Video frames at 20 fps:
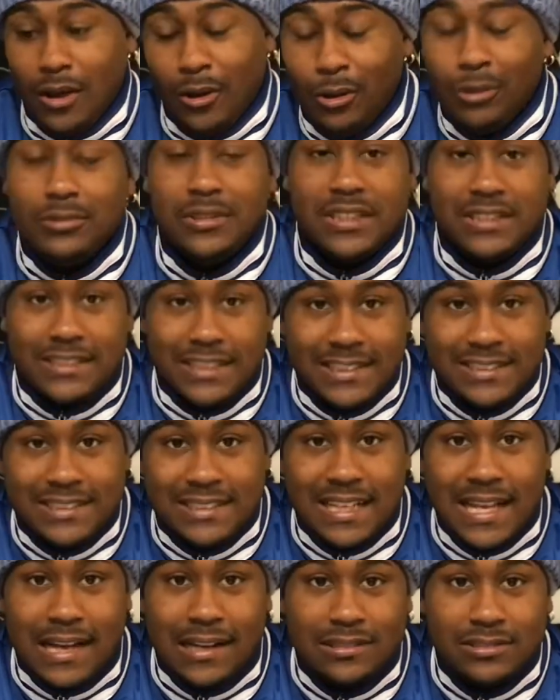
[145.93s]
only
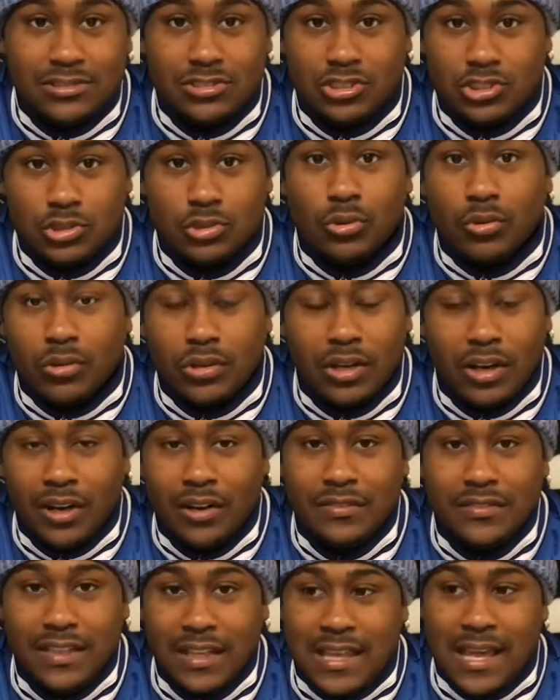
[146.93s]
touchdown scored
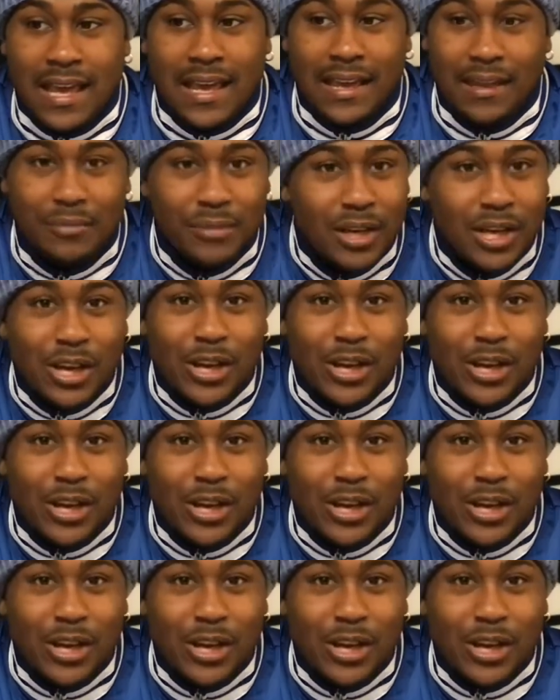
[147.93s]
of the game